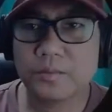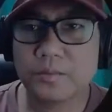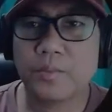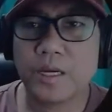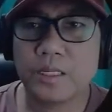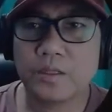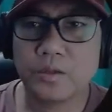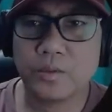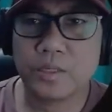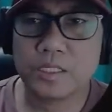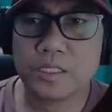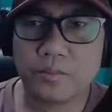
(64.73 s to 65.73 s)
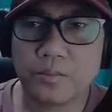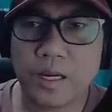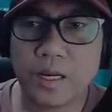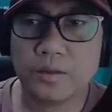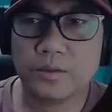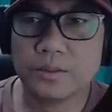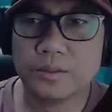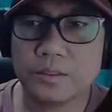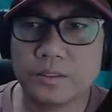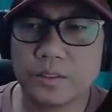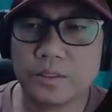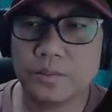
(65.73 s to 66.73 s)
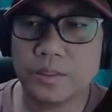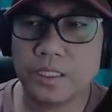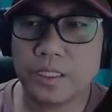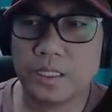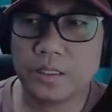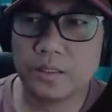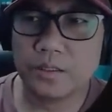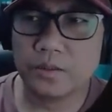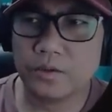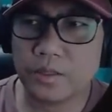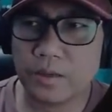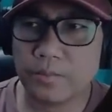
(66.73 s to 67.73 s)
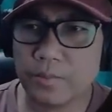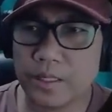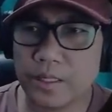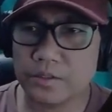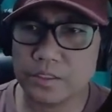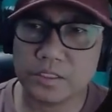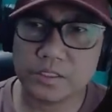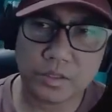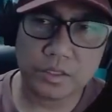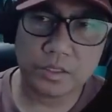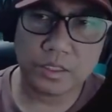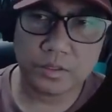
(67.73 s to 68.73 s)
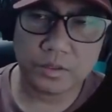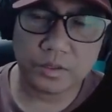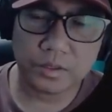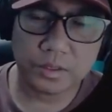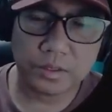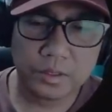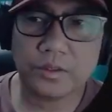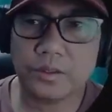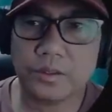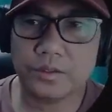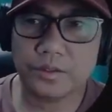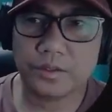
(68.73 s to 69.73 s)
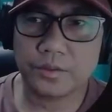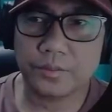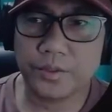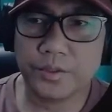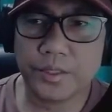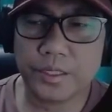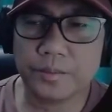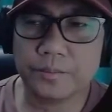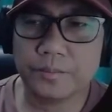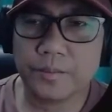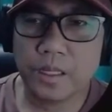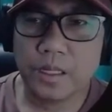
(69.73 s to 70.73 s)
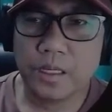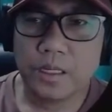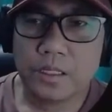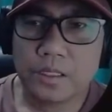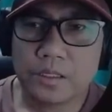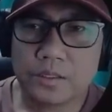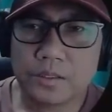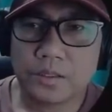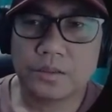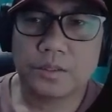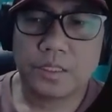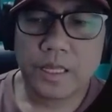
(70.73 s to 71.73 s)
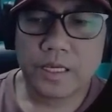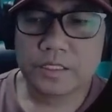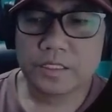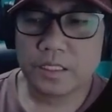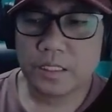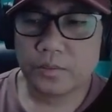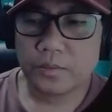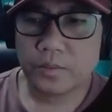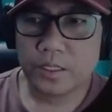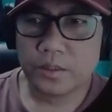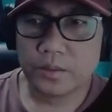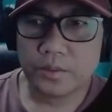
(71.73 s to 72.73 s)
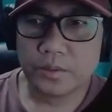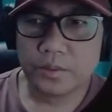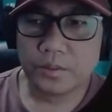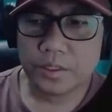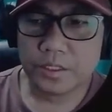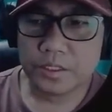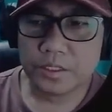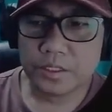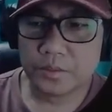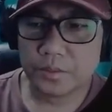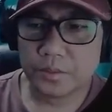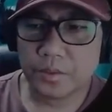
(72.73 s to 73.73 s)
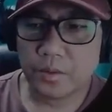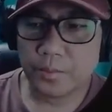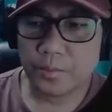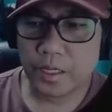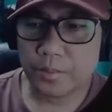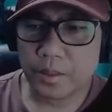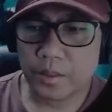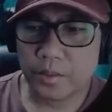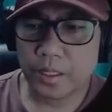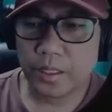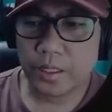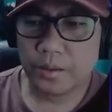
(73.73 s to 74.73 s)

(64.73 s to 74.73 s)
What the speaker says: Python was not found, so meaning you don't have Python installed on your computer. So the next thing that we need to do is to open up our